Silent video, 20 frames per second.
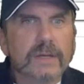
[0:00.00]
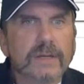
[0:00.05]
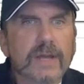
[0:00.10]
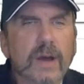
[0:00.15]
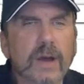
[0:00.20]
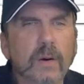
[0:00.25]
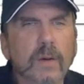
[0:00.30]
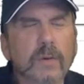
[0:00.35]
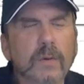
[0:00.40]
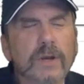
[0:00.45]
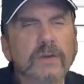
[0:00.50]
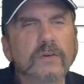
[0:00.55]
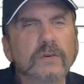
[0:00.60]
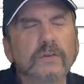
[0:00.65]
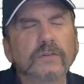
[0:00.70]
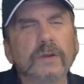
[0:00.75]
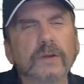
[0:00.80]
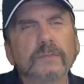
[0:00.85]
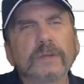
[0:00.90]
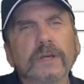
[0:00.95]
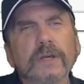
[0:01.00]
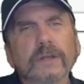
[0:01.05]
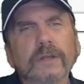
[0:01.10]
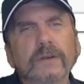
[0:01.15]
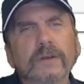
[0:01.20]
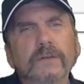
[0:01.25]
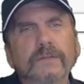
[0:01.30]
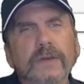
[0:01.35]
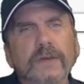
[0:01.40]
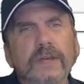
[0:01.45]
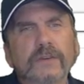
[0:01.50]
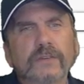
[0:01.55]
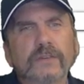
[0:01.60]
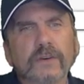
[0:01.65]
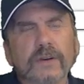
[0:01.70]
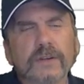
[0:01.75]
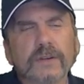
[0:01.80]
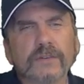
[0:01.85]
Now, I want to do something a little fancier.